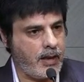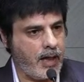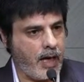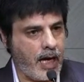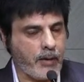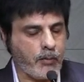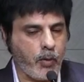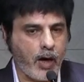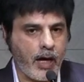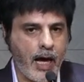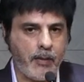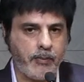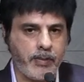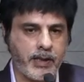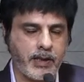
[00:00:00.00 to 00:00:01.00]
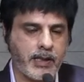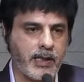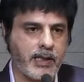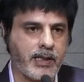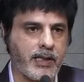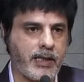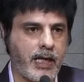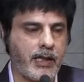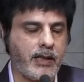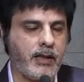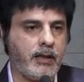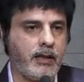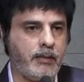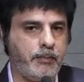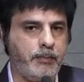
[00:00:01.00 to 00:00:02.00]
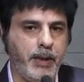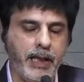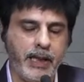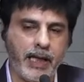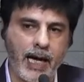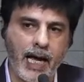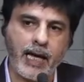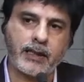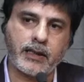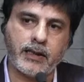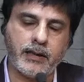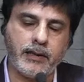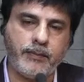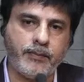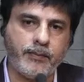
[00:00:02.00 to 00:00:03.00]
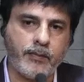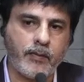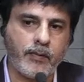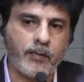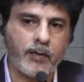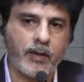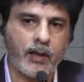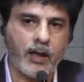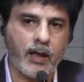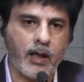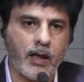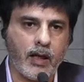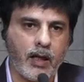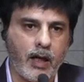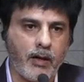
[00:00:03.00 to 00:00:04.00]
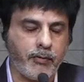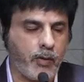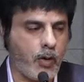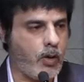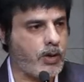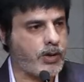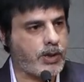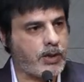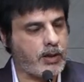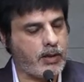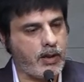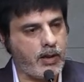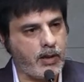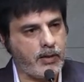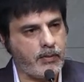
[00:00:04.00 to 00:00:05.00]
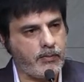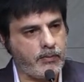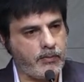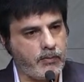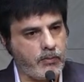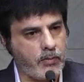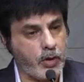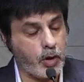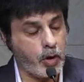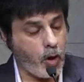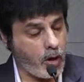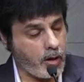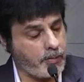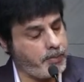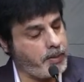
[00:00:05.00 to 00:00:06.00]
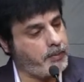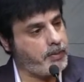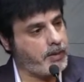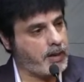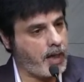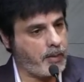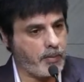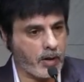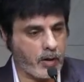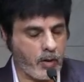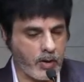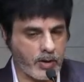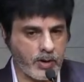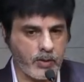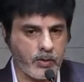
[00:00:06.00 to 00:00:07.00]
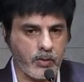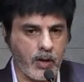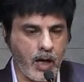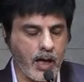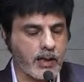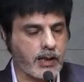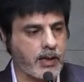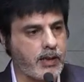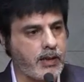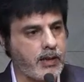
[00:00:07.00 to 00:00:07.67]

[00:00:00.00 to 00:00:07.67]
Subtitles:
And what happens is that being an actor, of course, a lot of people come across to us